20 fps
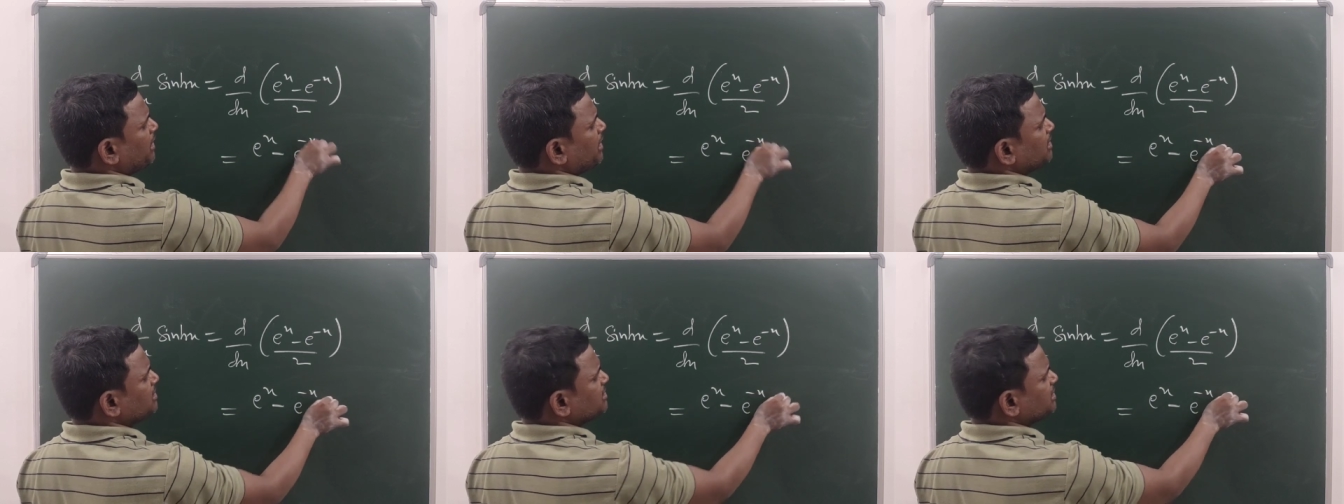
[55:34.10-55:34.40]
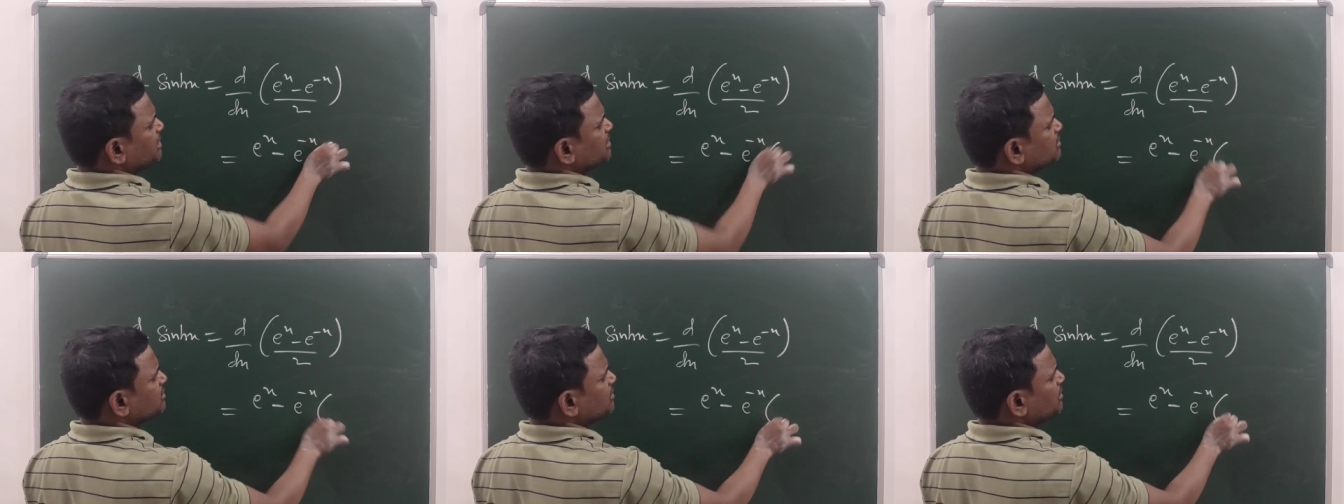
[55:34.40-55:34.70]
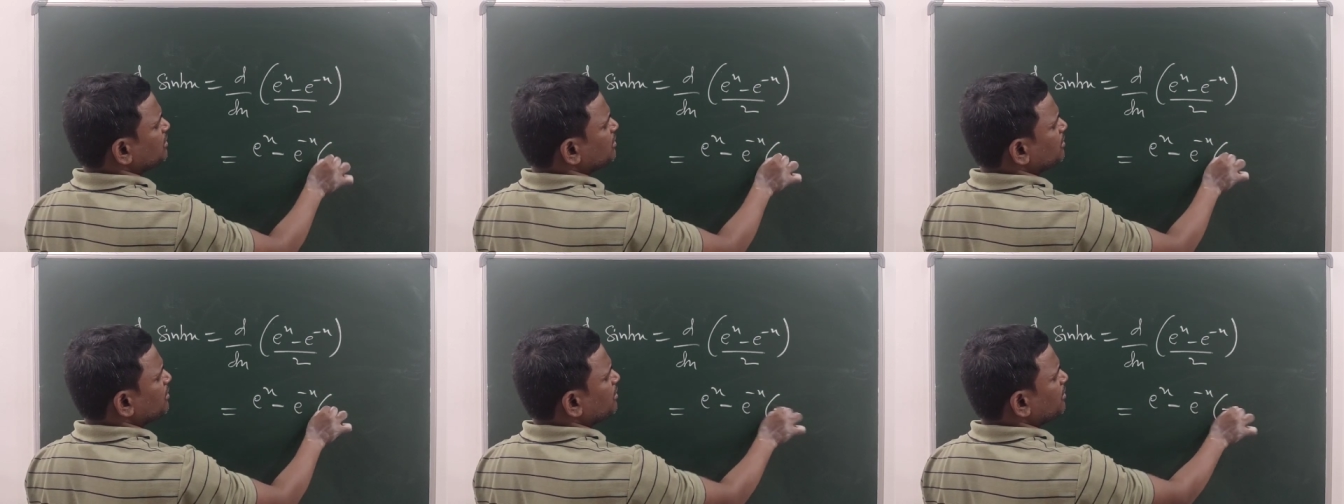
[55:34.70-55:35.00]
minus x
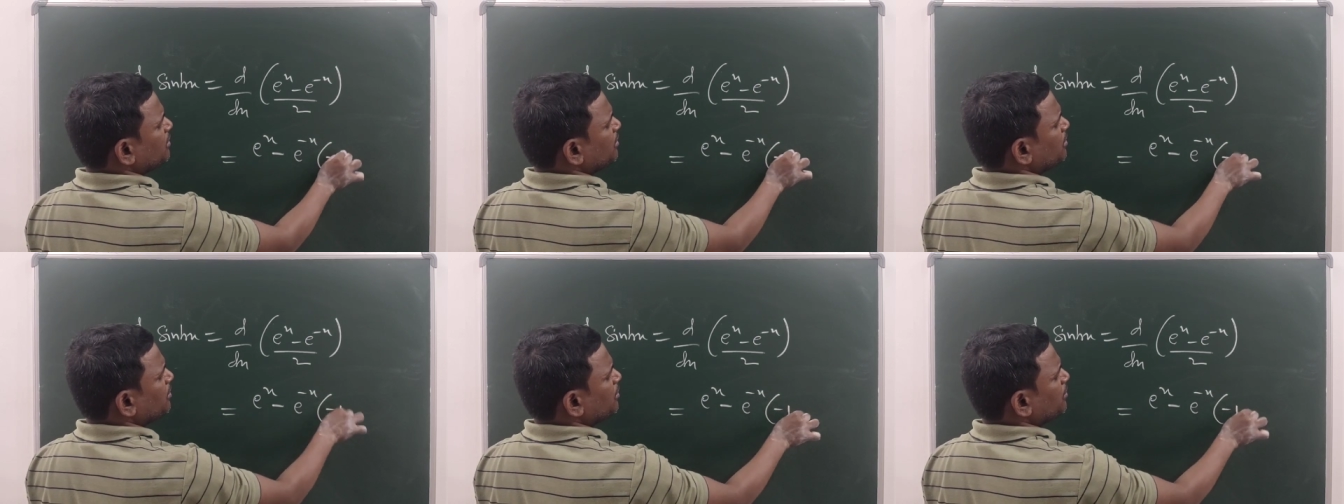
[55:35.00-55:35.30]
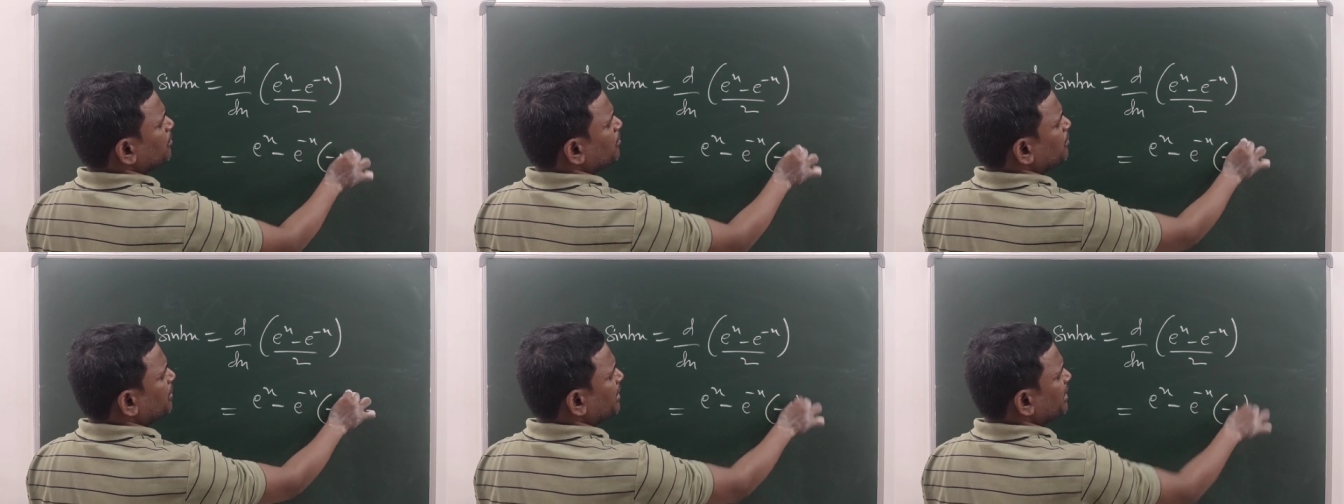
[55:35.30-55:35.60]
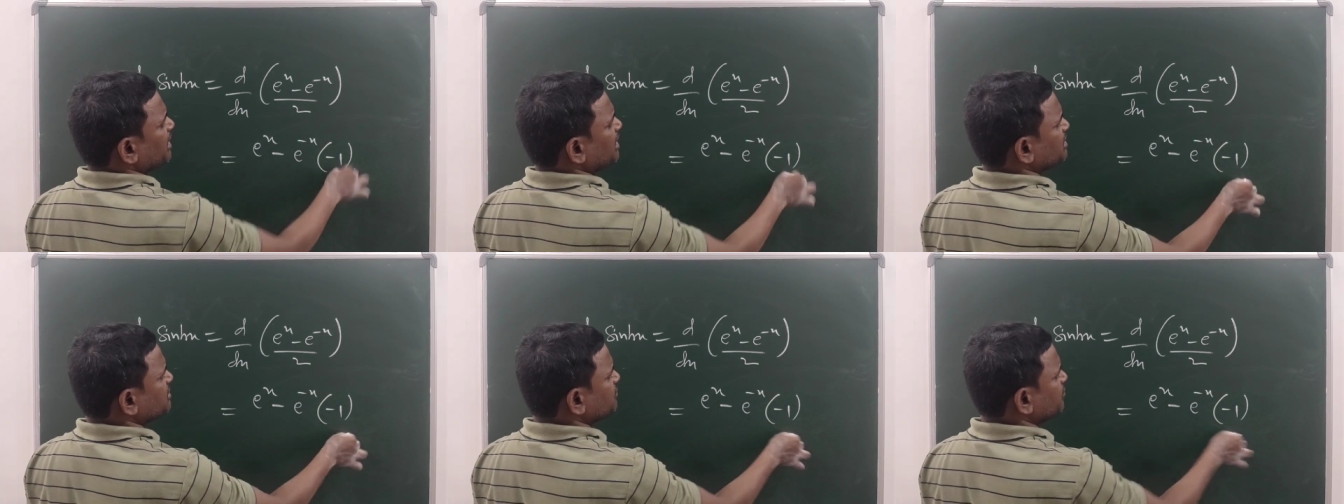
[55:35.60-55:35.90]

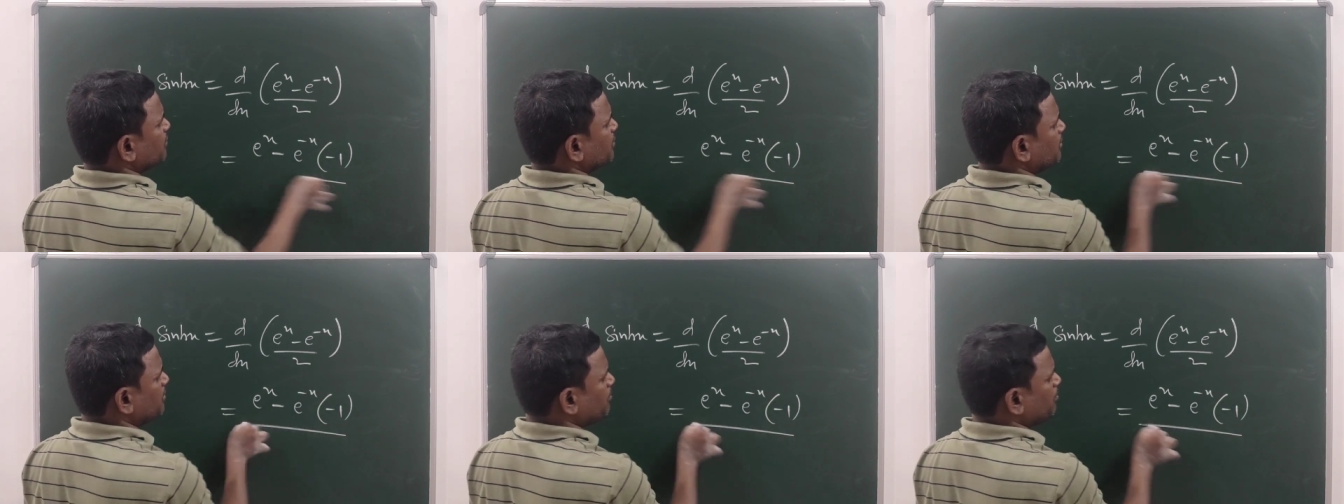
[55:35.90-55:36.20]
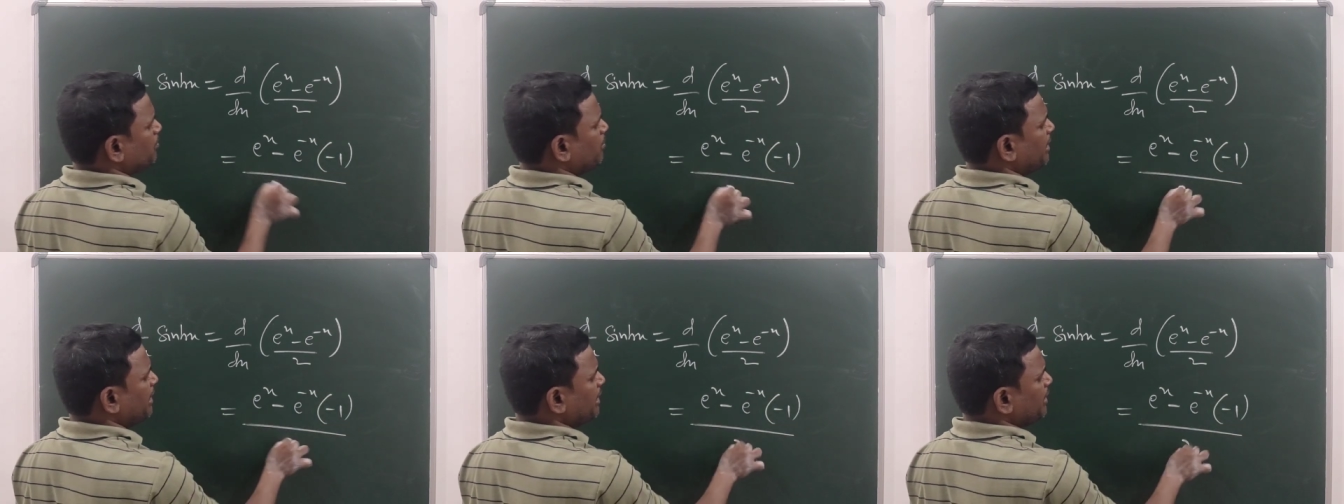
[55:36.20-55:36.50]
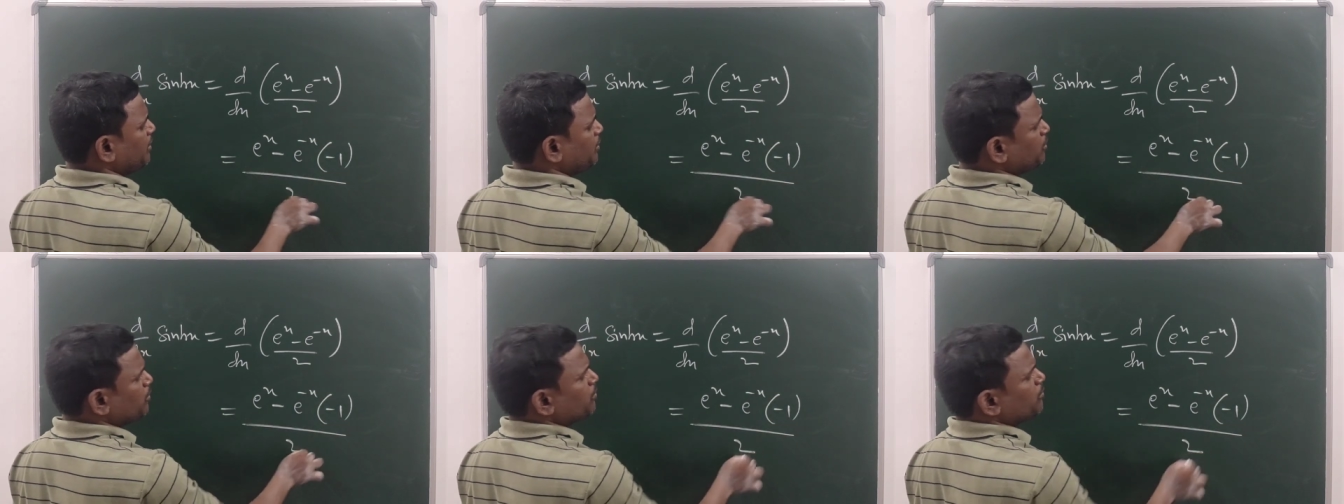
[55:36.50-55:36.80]
minus 1
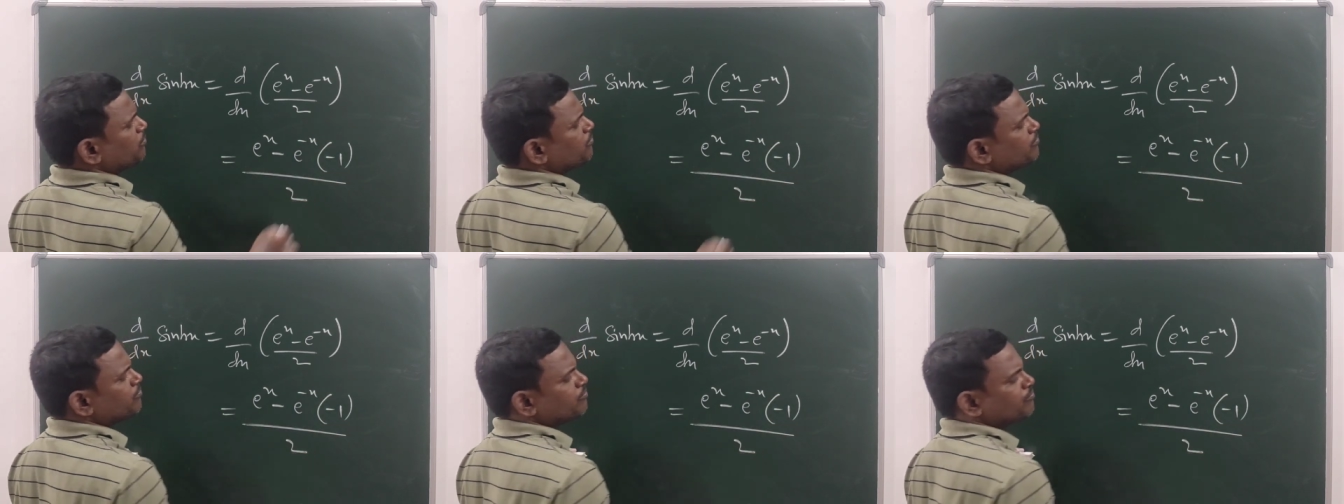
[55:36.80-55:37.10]
by 2.